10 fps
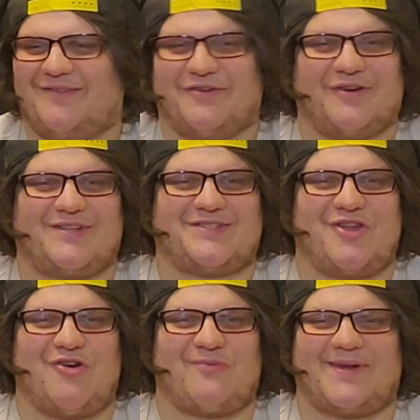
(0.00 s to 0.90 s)
There is
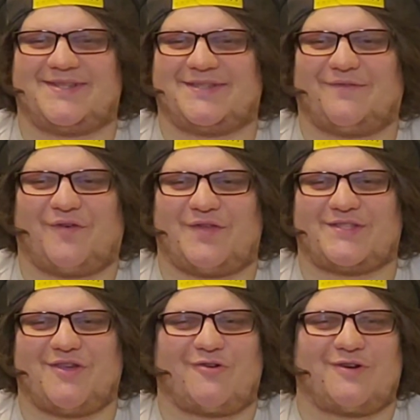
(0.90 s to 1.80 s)
no reason for
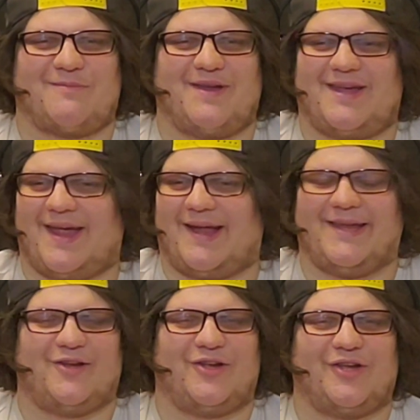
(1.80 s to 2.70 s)
this song to be
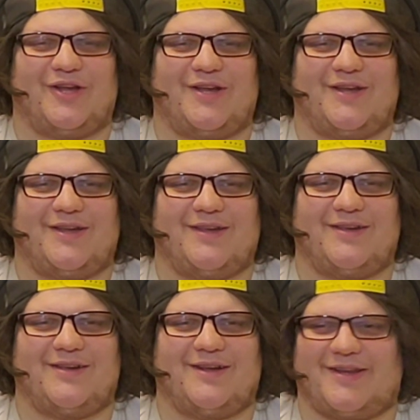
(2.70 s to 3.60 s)
any good.
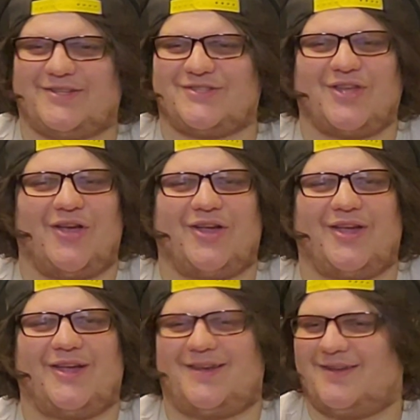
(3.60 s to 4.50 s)
And it's so
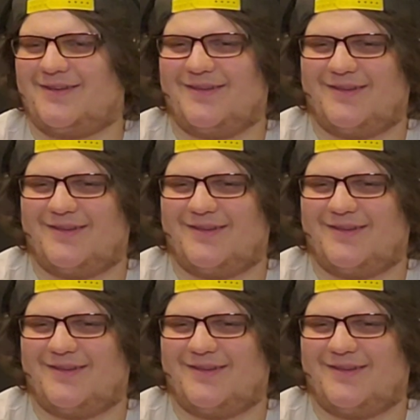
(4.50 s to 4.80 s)
good.